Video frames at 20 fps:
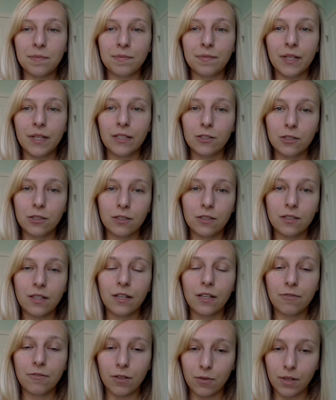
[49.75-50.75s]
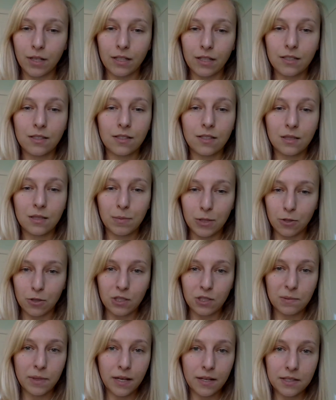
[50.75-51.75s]
Make sure they focus as much
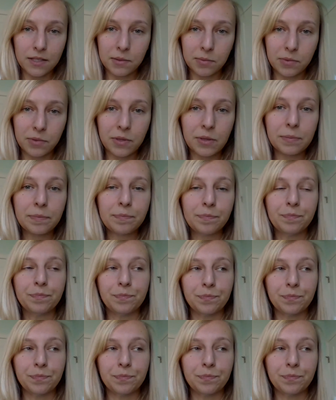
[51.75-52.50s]
as possible.